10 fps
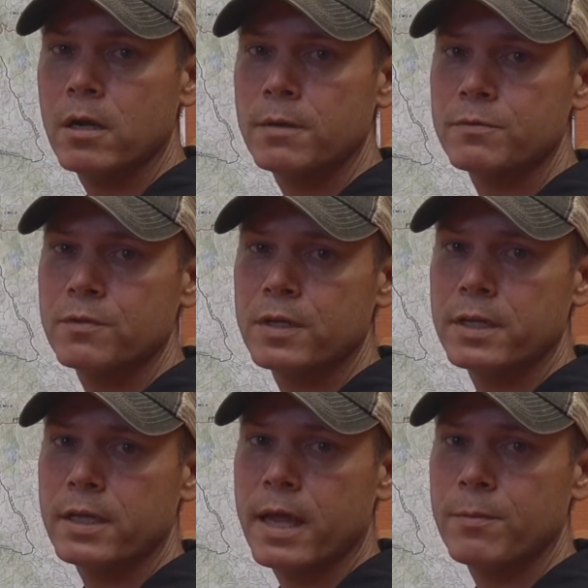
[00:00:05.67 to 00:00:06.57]
Ops for the
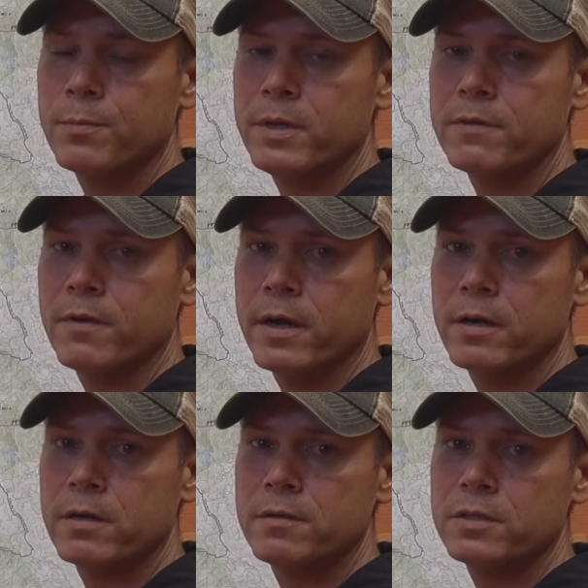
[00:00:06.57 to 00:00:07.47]
Cameron Peak
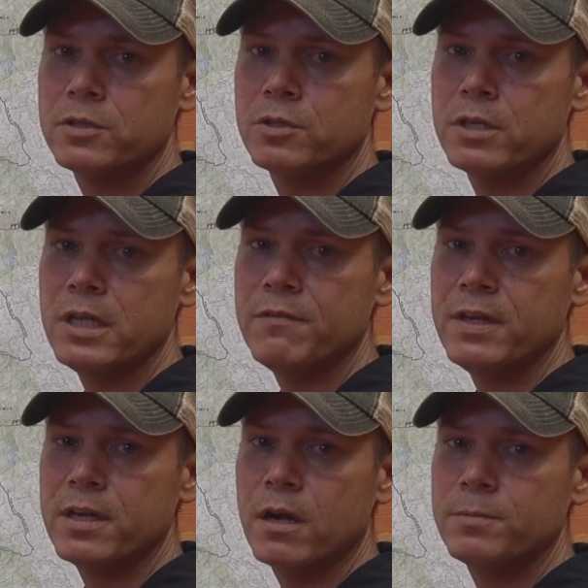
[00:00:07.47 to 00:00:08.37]
Fire, and this is your
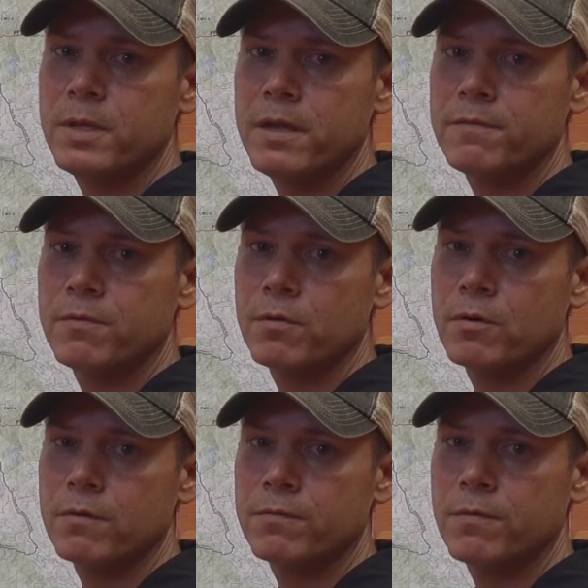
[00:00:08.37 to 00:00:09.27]
evening update
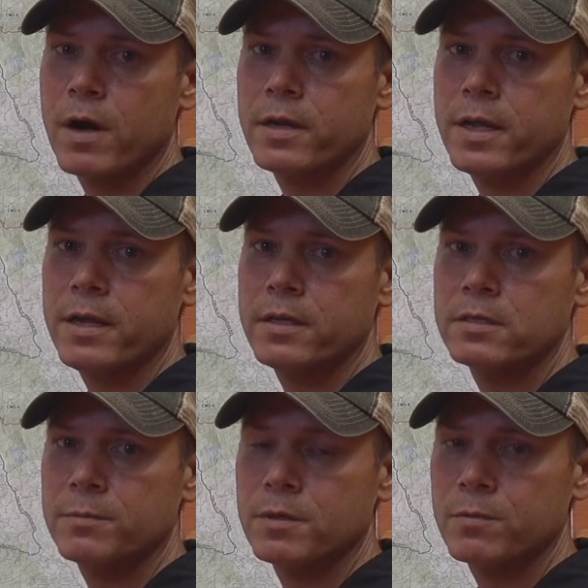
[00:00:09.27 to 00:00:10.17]
for Friday,
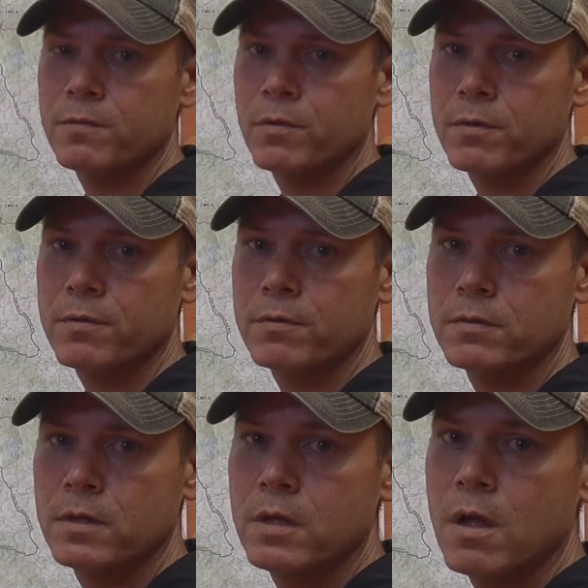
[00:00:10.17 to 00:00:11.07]
September 4th.
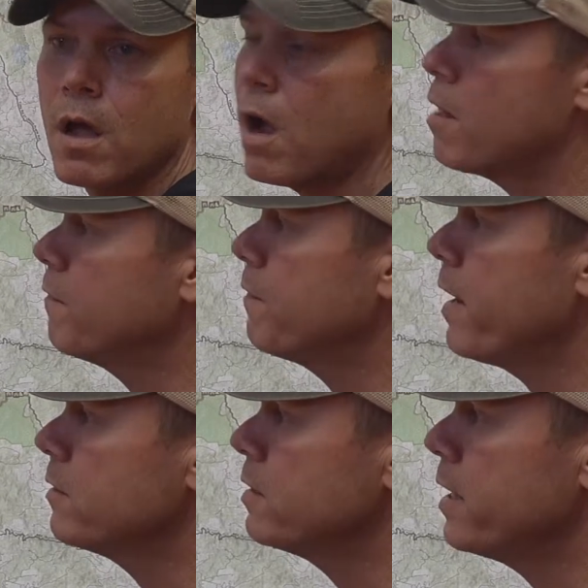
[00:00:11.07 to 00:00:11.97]
The
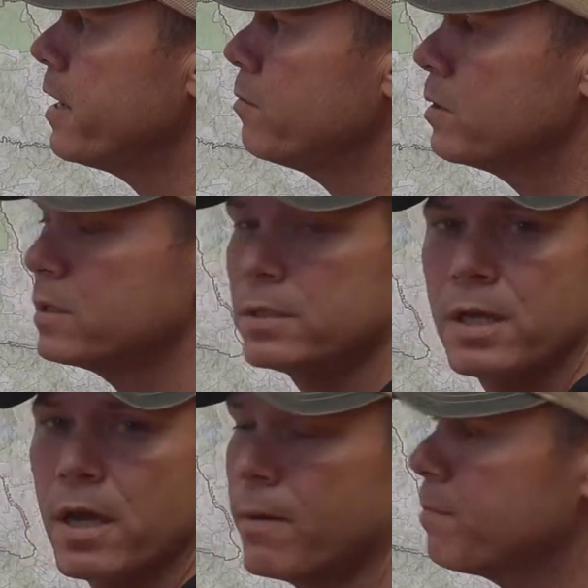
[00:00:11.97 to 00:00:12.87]
fire today was
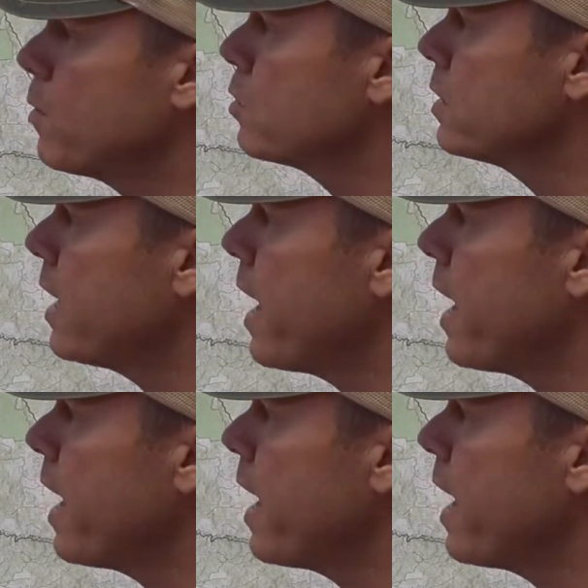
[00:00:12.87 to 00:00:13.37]
mostly